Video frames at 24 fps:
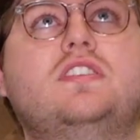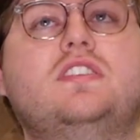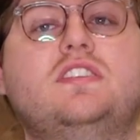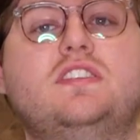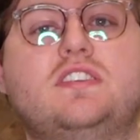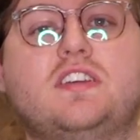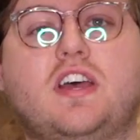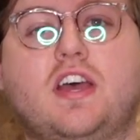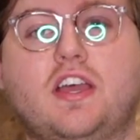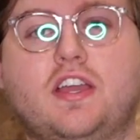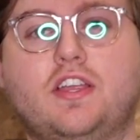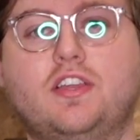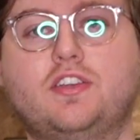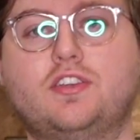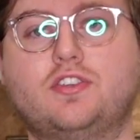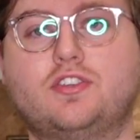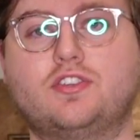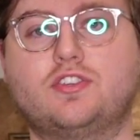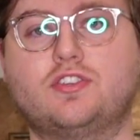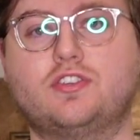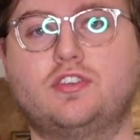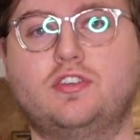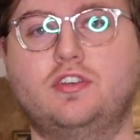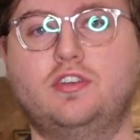the
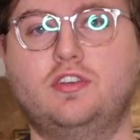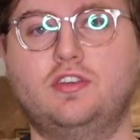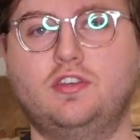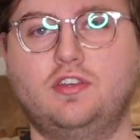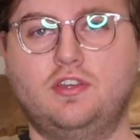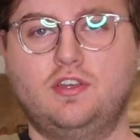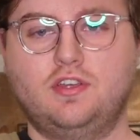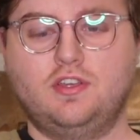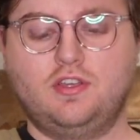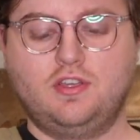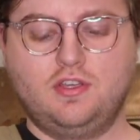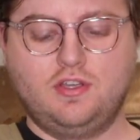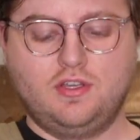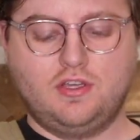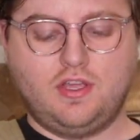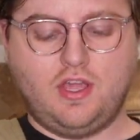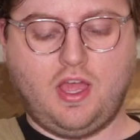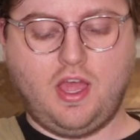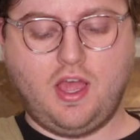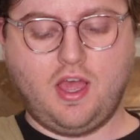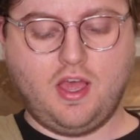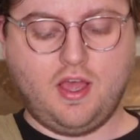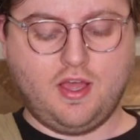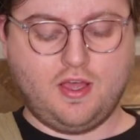touch,
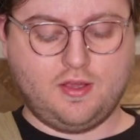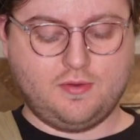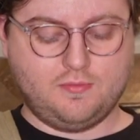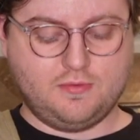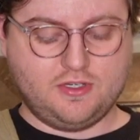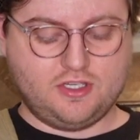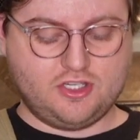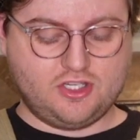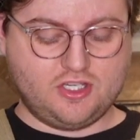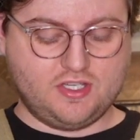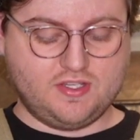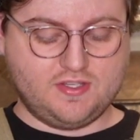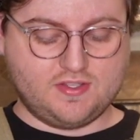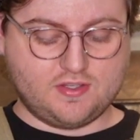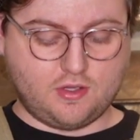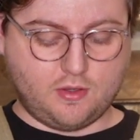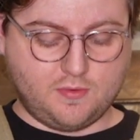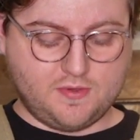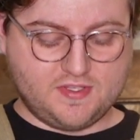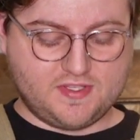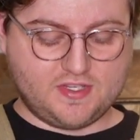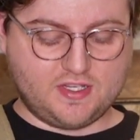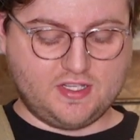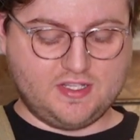which is
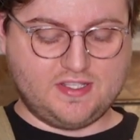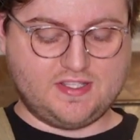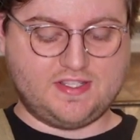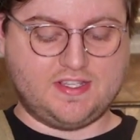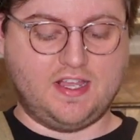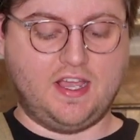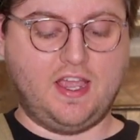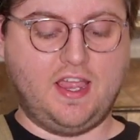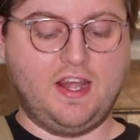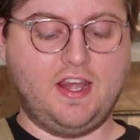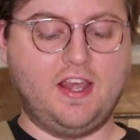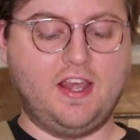always a good sign.